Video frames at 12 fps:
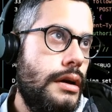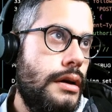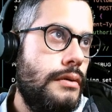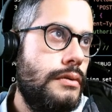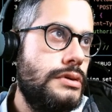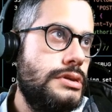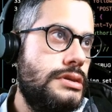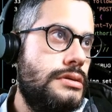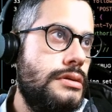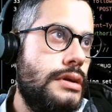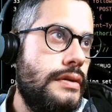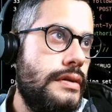What does this
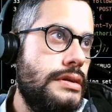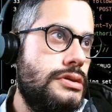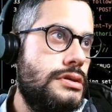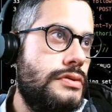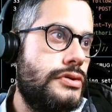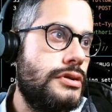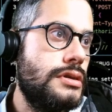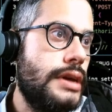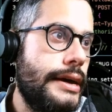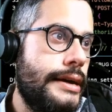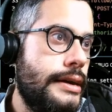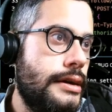do? I think it's just for
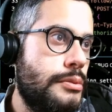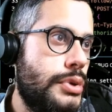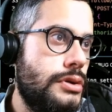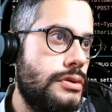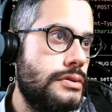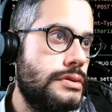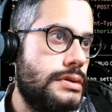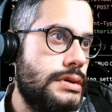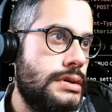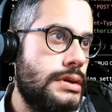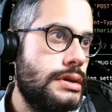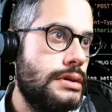liking a post,
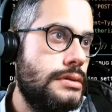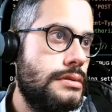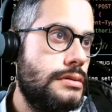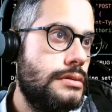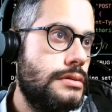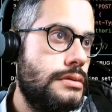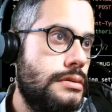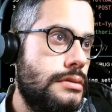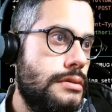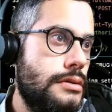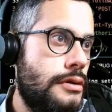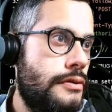isn't it?
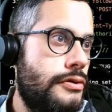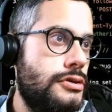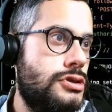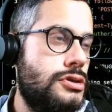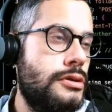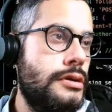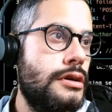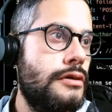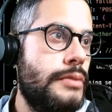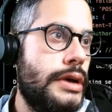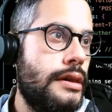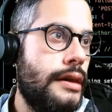Or for showing all of
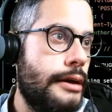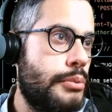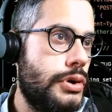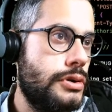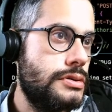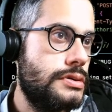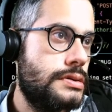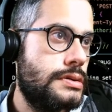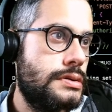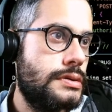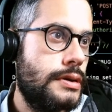my like posts.